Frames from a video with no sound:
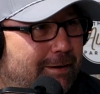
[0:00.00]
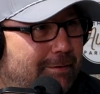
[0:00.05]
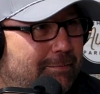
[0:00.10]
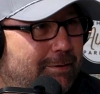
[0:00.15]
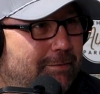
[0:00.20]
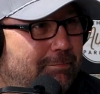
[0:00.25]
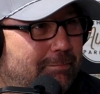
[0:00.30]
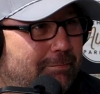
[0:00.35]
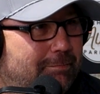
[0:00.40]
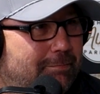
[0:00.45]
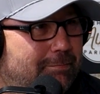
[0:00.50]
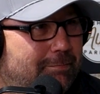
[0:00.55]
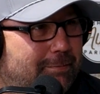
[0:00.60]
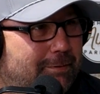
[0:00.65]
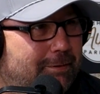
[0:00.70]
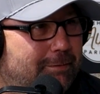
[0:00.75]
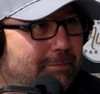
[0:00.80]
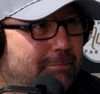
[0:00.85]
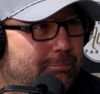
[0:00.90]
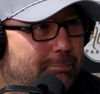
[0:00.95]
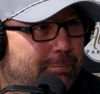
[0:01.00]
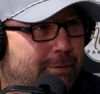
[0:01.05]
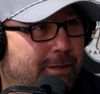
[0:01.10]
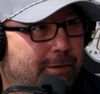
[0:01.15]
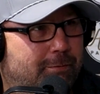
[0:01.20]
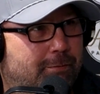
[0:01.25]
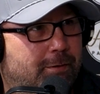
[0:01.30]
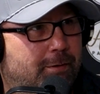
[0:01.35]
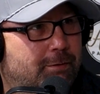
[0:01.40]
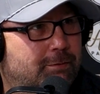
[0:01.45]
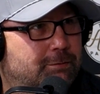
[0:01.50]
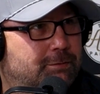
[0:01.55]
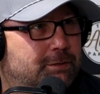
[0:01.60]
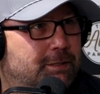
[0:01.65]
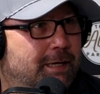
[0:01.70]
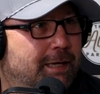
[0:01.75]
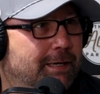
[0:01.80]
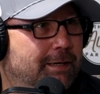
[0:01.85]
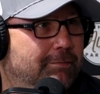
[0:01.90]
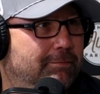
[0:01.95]
I mean, Pete Rose
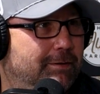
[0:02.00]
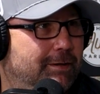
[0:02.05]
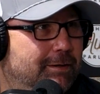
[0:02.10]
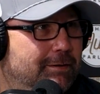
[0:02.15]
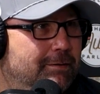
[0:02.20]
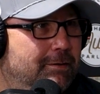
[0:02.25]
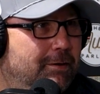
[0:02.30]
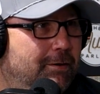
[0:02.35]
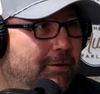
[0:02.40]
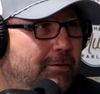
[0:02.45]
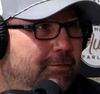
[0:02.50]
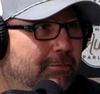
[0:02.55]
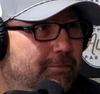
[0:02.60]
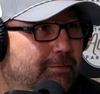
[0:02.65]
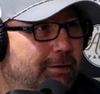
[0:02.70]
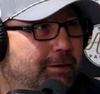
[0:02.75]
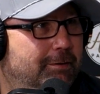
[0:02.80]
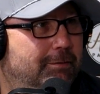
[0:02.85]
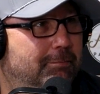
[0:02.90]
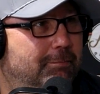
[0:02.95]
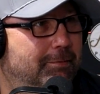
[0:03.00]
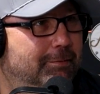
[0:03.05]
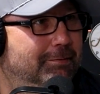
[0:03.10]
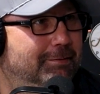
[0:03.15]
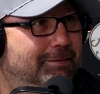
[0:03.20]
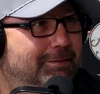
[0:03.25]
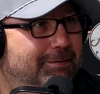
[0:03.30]
can't even get in the Hall of Fame.